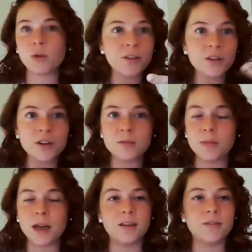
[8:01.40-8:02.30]
brother,
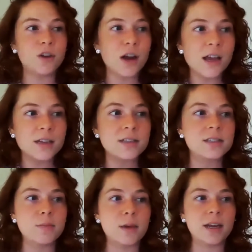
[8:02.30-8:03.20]
my
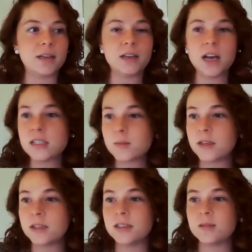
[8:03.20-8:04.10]
friend, my
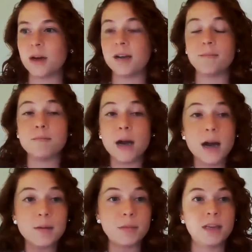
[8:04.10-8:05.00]
husband, my
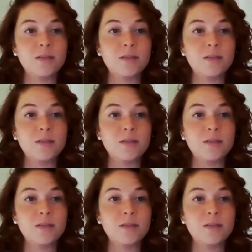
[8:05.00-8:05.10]
mom,